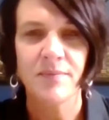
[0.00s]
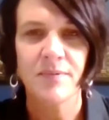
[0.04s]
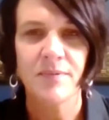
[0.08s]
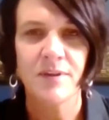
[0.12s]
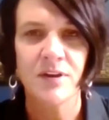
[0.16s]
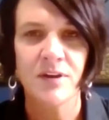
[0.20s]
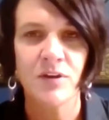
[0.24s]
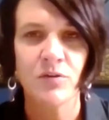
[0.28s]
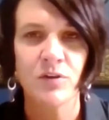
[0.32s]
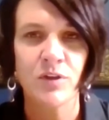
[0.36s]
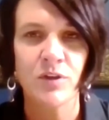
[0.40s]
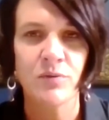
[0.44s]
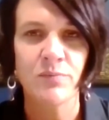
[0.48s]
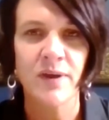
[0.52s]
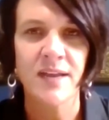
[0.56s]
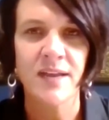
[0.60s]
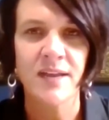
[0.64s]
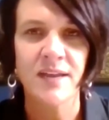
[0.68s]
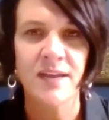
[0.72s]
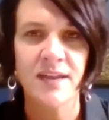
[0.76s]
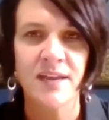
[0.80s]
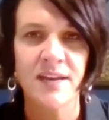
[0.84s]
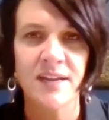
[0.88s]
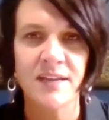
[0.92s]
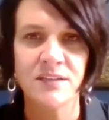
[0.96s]
You
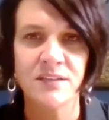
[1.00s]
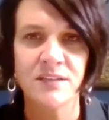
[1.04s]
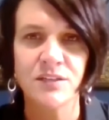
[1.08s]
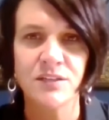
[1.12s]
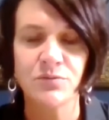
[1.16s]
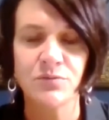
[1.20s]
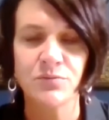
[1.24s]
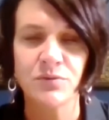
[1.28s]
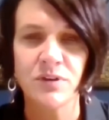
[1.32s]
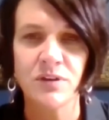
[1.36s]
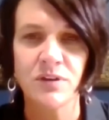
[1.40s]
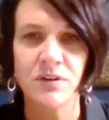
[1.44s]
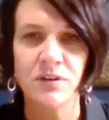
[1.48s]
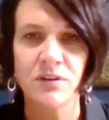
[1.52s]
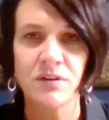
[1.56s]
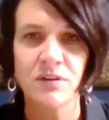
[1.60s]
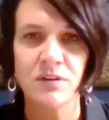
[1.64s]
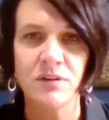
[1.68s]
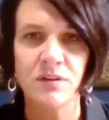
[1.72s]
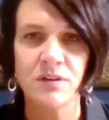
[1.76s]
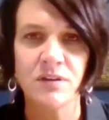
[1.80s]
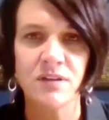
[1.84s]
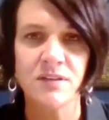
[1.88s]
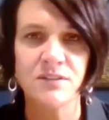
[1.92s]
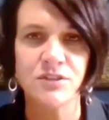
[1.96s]
might get into a
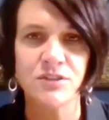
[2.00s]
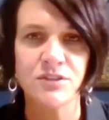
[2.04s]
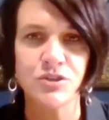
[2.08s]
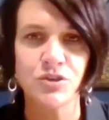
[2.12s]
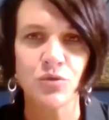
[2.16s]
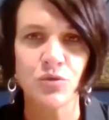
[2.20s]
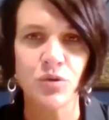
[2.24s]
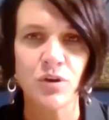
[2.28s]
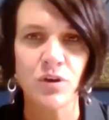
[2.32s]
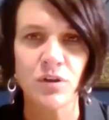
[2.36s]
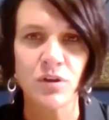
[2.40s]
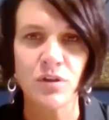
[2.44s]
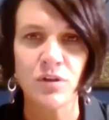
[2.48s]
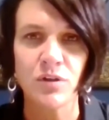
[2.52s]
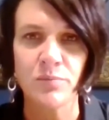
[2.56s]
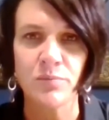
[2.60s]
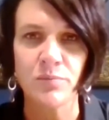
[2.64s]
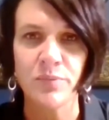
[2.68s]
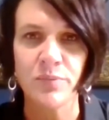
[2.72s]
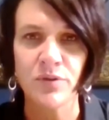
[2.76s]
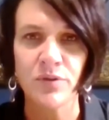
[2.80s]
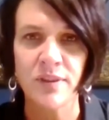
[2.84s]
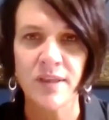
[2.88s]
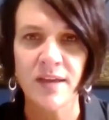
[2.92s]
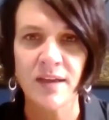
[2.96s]
historical
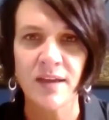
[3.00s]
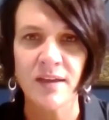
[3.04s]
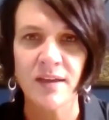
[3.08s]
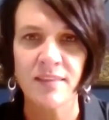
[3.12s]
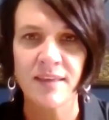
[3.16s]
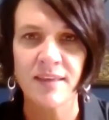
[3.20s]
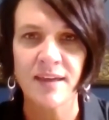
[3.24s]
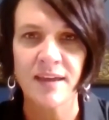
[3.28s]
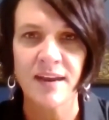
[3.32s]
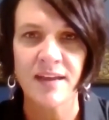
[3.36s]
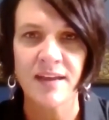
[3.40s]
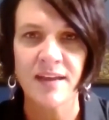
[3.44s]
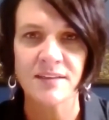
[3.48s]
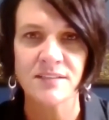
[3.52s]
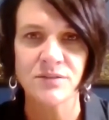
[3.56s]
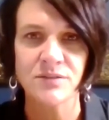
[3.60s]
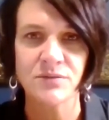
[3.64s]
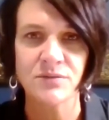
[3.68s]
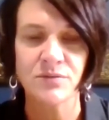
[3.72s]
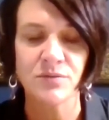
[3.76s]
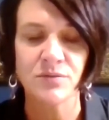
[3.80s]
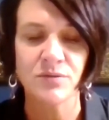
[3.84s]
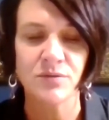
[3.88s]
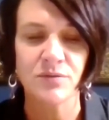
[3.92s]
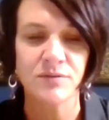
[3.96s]
building that has
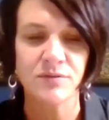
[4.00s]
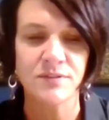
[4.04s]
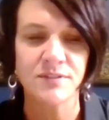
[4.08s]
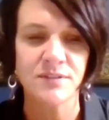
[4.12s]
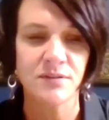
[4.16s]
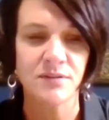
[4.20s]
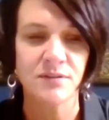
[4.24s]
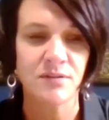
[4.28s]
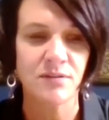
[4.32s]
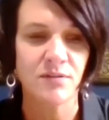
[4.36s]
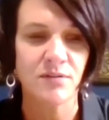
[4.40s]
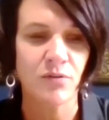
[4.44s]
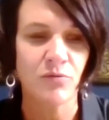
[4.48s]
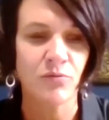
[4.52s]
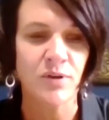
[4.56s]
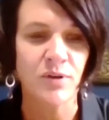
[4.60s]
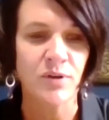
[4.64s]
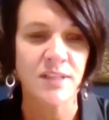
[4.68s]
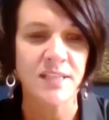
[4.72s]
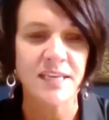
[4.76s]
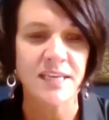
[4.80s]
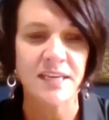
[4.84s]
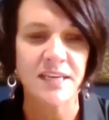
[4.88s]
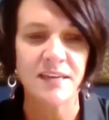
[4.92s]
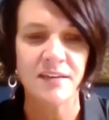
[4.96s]
a
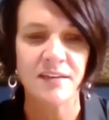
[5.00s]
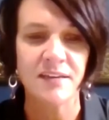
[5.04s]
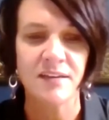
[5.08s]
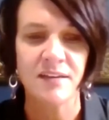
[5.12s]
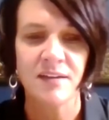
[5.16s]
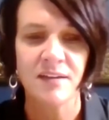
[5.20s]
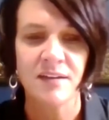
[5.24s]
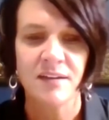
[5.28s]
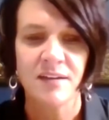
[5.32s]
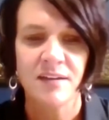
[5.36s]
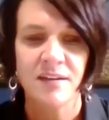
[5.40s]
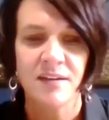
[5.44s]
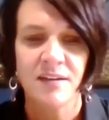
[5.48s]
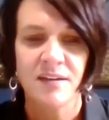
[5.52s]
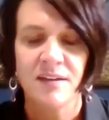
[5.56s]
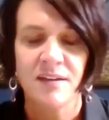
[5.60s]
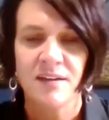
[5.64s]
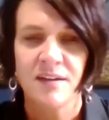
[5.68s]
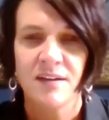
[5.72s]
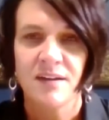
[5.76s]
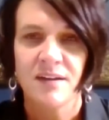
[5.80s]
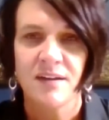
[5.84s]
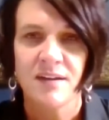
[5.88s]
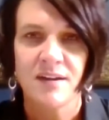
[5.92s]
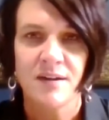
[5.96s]
really
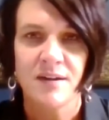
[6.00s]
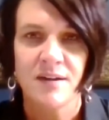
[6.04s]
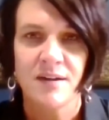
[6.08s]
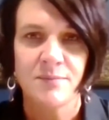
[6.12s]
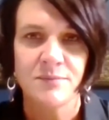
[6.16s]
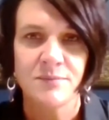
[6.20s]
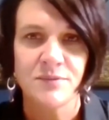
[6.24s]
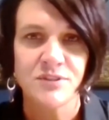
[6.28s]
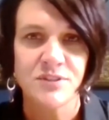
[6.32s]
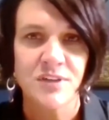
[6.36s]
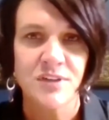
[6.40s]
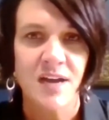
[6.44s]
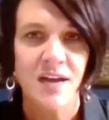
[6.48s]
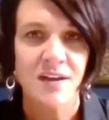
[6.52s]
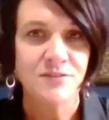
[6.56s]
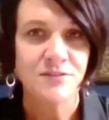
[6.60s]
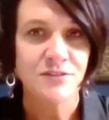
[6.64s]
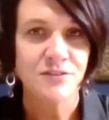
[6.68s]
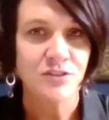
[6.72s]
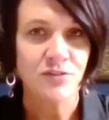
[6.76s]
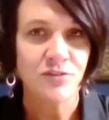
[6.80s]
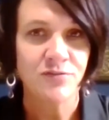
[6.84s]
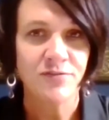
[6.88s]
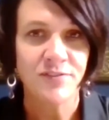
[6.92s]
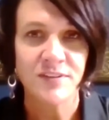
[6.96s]
soft
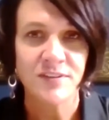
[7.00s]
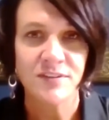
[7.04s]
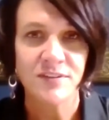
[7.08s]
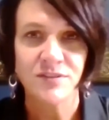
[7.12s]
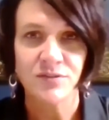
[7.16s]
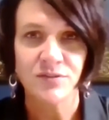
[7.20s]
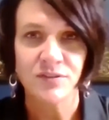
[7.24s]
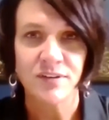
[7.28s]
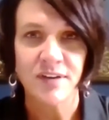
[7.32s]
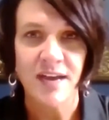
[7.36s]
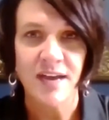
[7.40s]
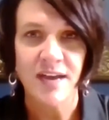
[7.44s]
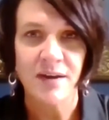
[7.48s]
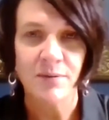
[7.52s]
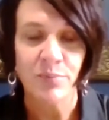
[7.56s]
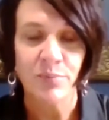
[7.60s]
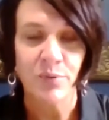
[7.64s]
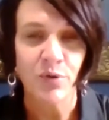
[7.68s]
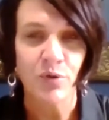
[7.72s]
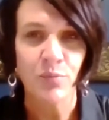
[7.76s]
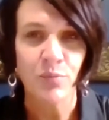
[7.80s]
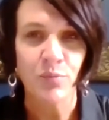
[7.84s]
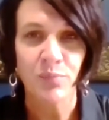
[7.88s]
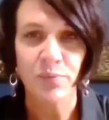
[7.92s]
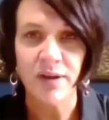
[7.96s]
surface or not
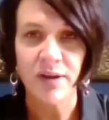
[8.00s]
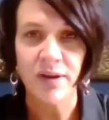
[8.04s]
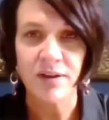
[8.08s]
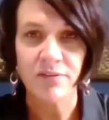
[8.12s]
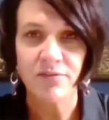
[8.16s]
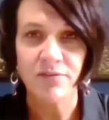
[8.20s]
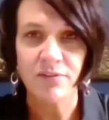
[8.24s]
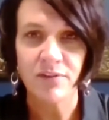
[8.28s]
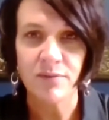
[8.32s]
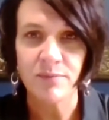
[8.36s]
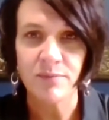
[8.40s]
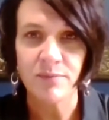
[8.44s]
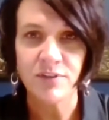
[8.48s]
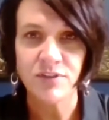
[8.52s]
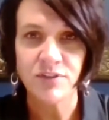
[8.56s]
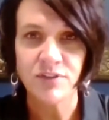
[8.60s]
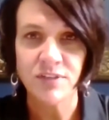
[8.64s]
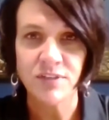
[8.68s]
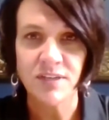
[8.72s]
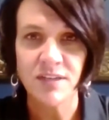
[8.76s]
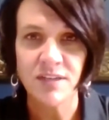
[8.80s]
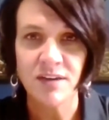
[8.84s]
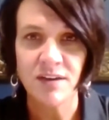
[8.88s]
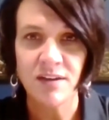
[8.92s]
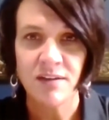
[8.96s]
appropriate for the
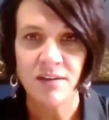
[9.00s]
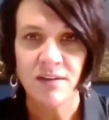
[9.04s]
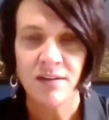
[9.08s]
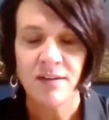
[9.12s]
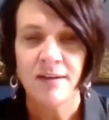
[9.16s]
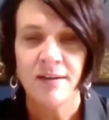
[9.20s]
machine.